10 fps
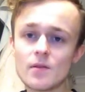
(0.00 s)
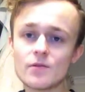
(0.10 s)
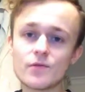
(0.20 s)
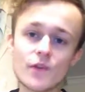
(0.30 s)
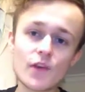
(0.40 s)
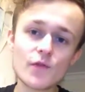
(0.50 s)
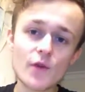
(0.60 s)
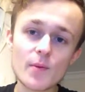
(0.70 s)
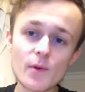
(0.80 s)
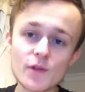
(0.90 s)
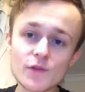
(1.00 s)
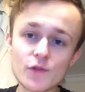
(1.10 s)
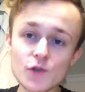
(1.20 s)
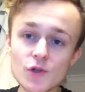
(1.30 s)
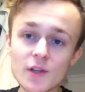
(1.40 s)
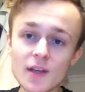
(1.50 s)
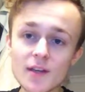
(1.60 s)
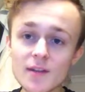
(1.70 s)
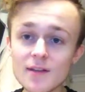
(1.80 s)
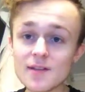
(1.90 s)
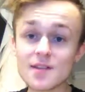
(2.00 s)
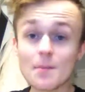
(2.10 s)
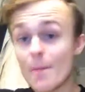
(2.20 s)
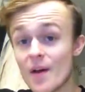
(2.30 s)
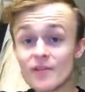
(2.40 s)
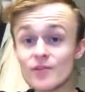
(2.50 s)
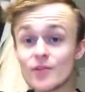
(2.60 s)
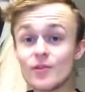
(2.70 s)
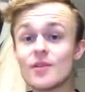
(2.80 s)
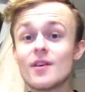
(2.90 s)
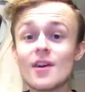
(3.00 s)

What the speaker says: So thank you very much for tuning in. This is Matthew,